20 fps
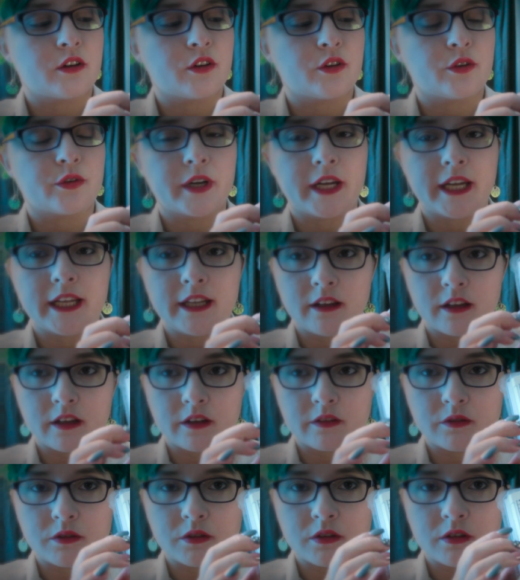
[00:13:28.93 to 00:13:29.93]
Green
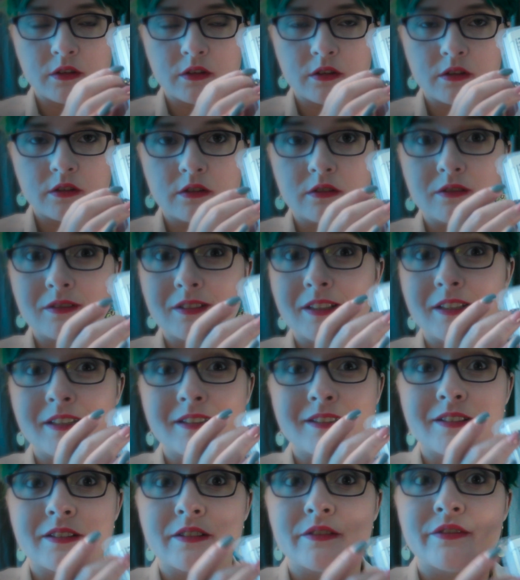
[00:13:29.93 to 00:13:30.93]
level
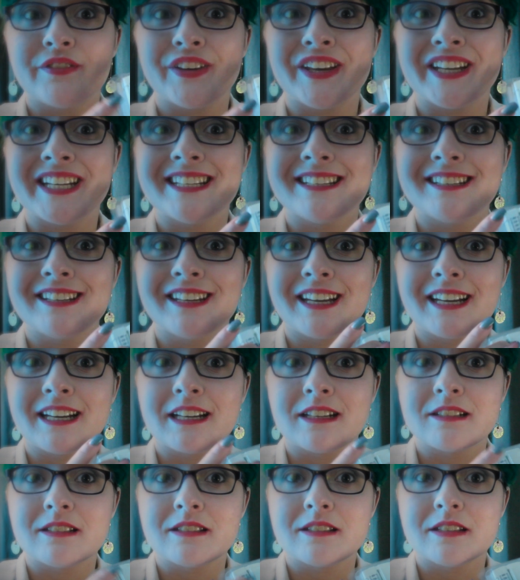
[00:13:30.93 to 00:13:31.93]
is a
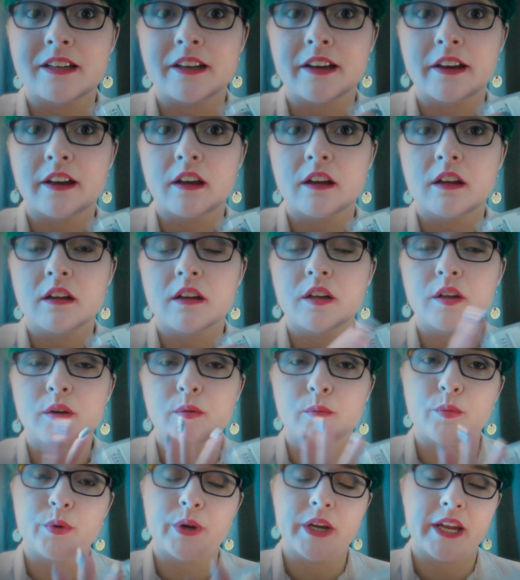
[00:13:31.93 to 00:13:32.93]
fantastic
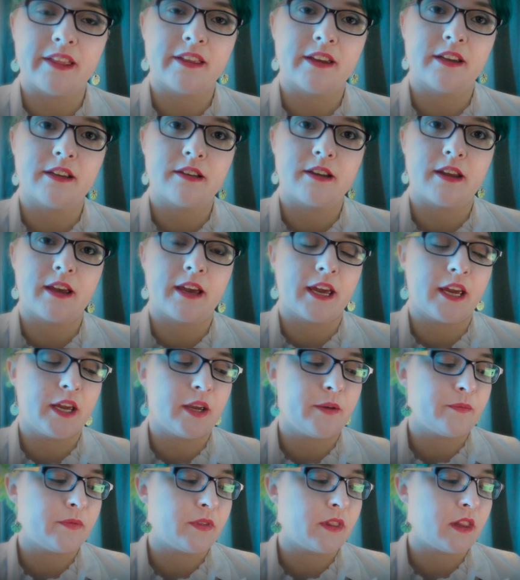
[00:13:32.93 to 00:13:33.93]
breathing
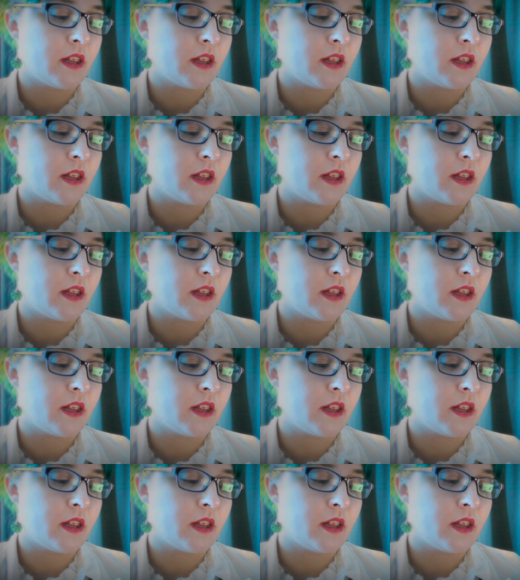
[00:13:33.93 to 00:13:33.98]
day.